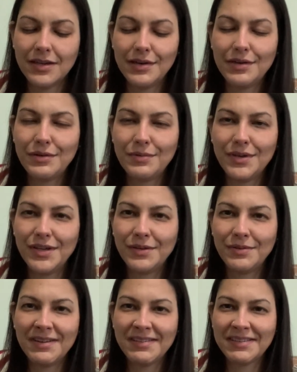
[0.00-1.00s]
oh no,
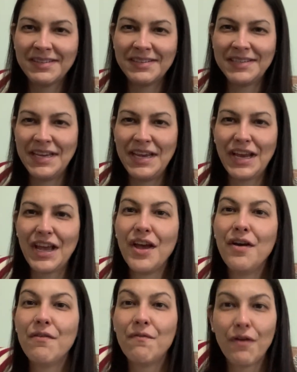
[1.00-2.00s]
that's going to take
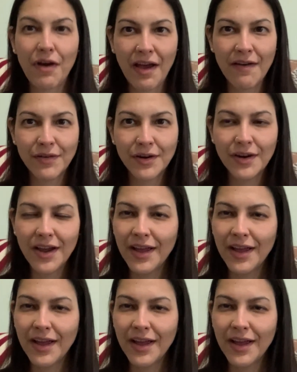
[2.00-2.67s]
forever.